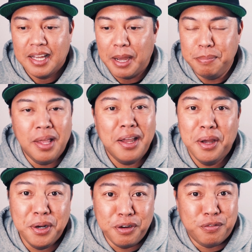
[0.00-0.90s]
I'm not
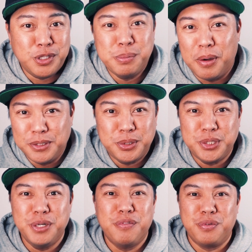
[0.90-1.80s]
hunting for
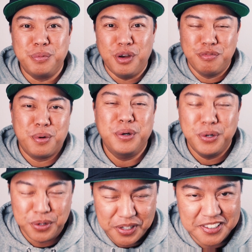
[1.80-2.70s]
sponsorship from Golf
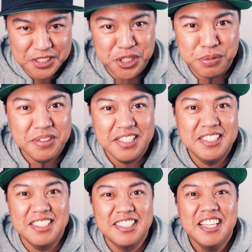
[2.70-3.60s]
Partner. I legitimately
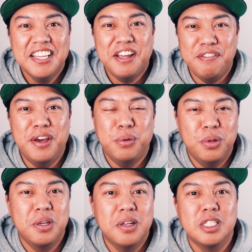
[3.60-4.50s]
just have had
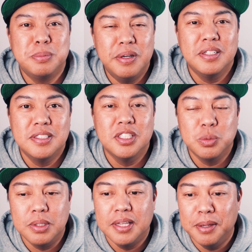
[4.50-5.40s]
really good experiences
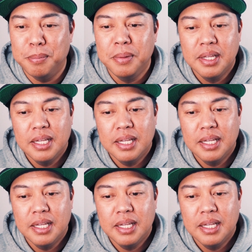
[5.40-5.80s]
with them.